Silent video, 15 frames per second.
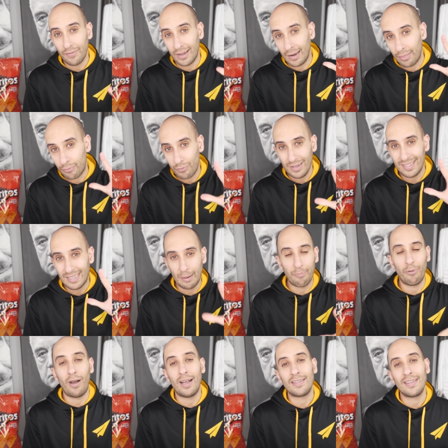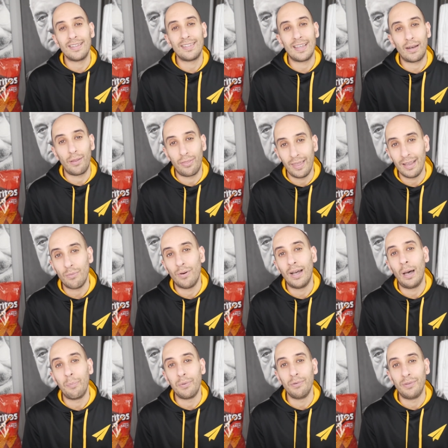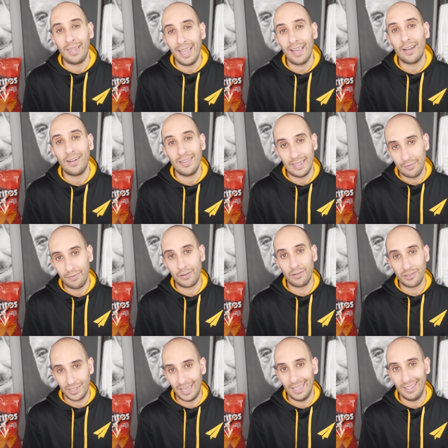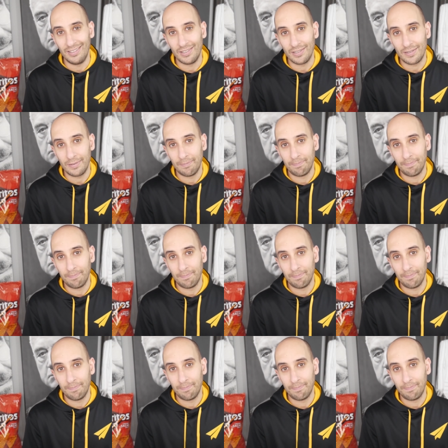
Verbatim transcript: I've got a three-step process that I'll think will help you take on difficult challenges.